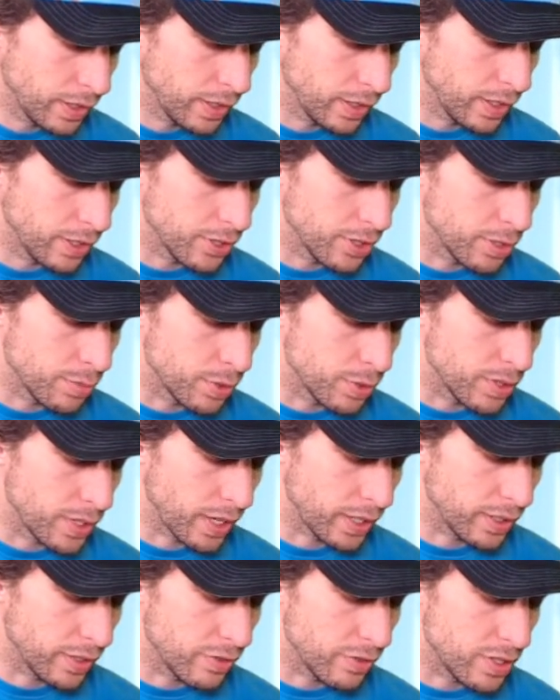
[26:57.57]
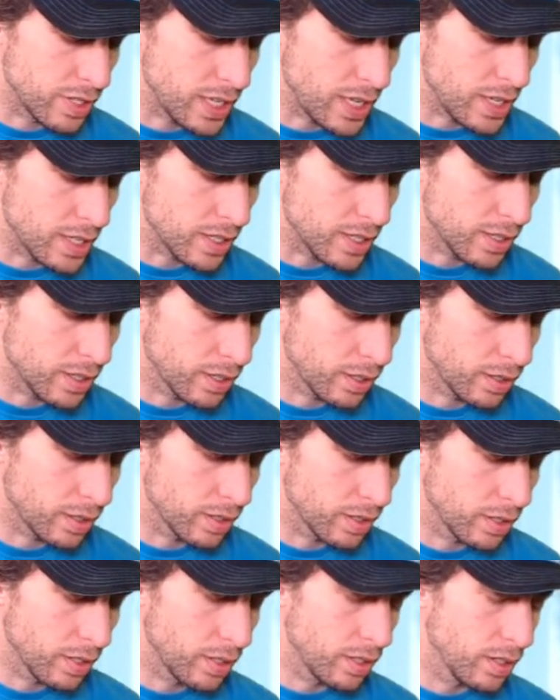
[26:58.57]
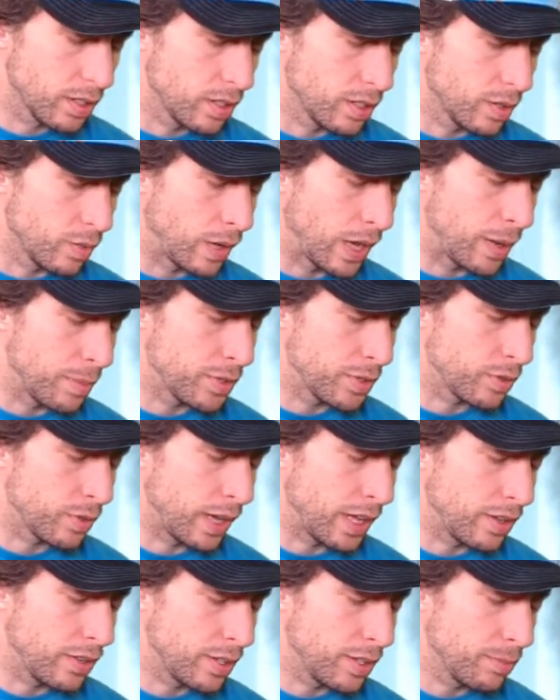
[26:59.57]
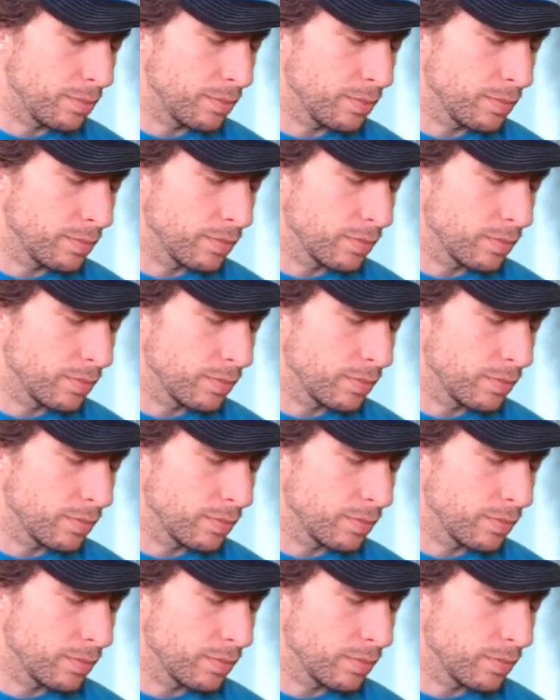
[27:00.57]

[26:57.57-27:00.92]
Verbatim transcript: There's his protective seat wrapped around him,